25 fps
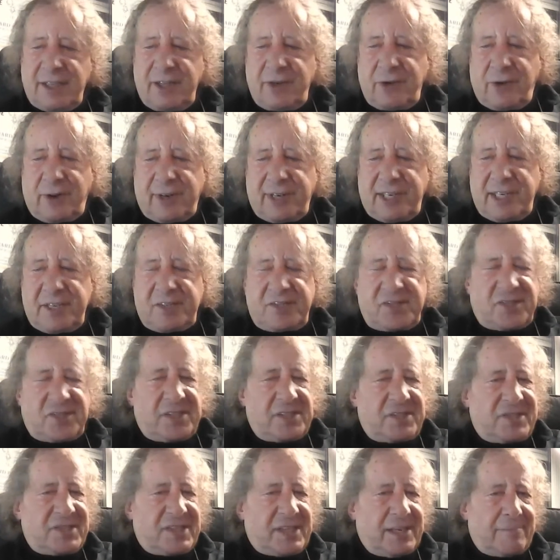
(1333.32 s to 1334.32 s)
the audience
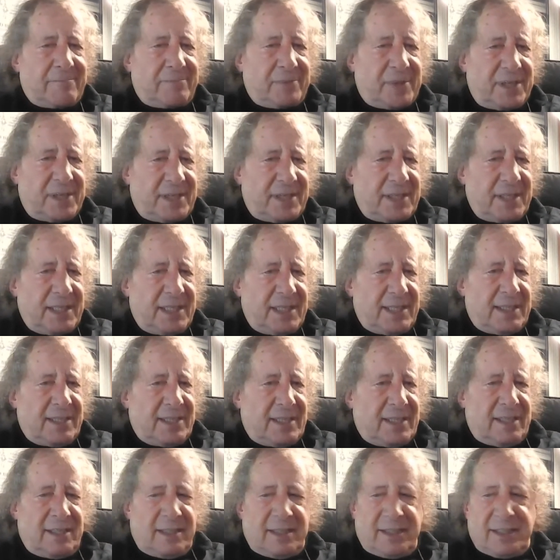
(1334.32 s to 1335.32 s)
did something
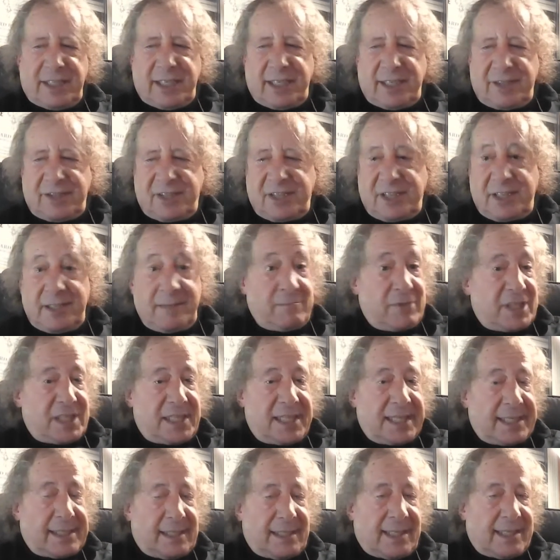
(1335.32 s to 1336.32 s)
that seemed to
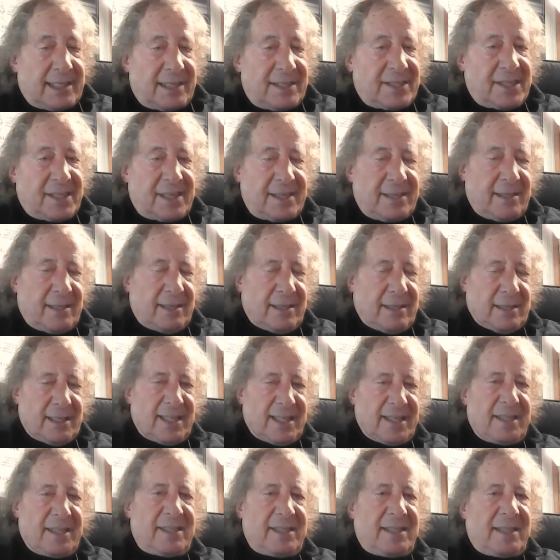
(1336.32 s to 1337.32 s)
take a lot of skill,
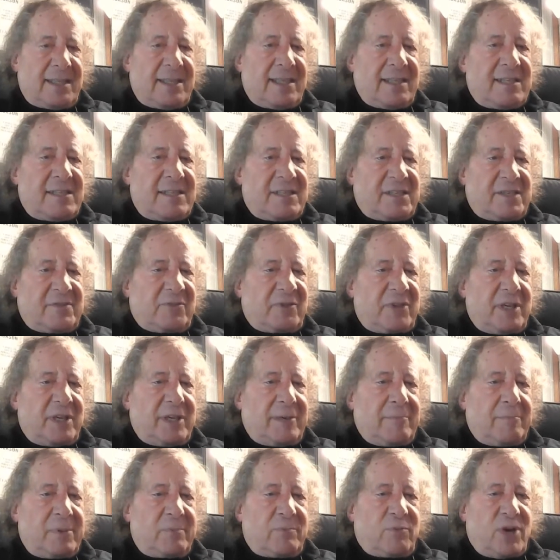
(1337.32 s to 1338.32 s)
and they did it as if they
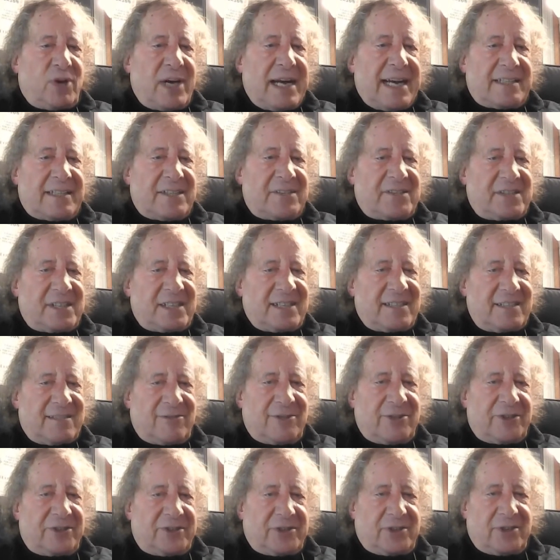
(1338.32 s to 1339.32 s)
had been practicing it
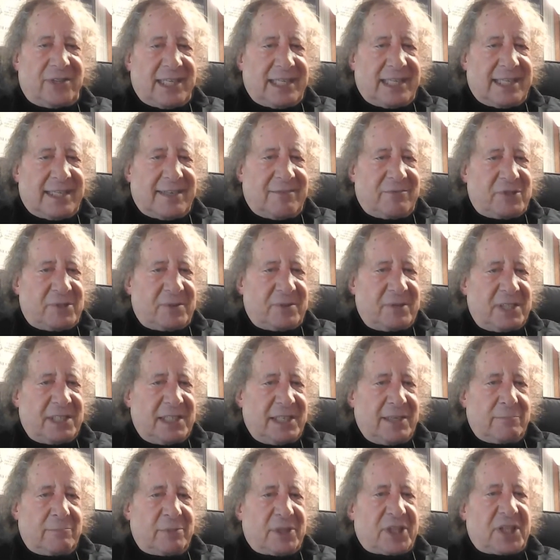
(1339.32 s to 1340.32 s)
all their lives,
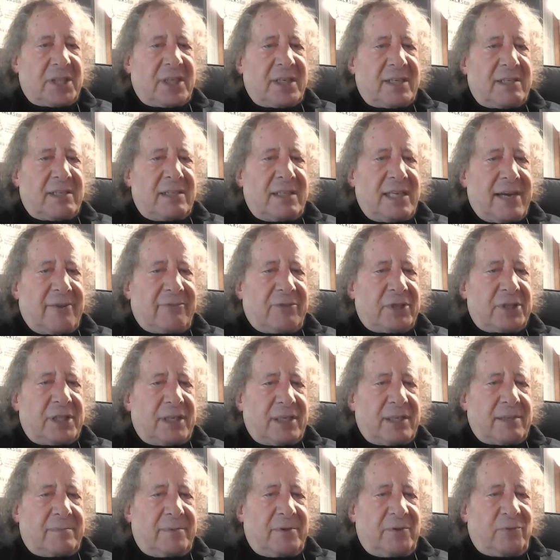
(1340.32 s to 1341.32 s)
but they'd never
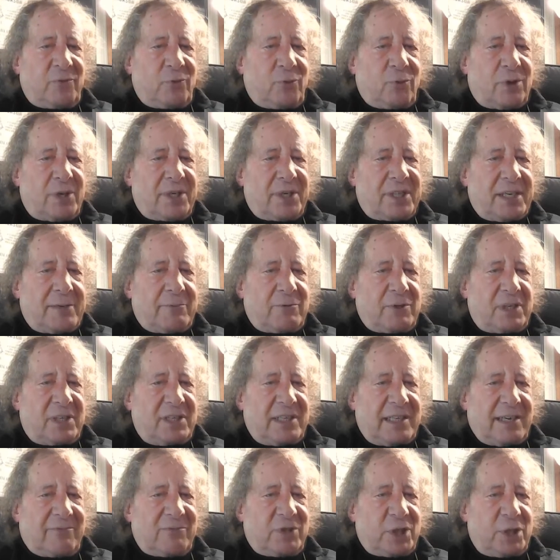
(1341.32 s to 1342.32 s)
done it before, and they would
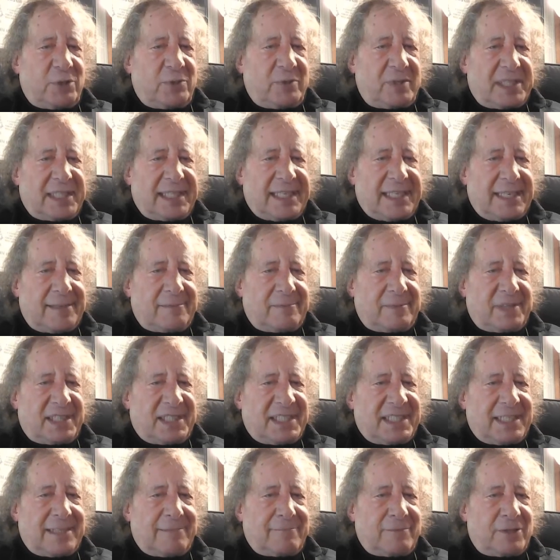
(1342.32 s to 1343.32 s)
never do it again in
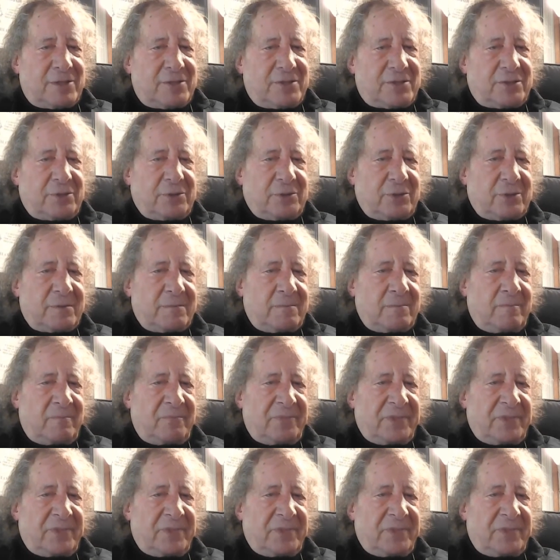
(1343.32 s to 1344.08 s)
my time in the school.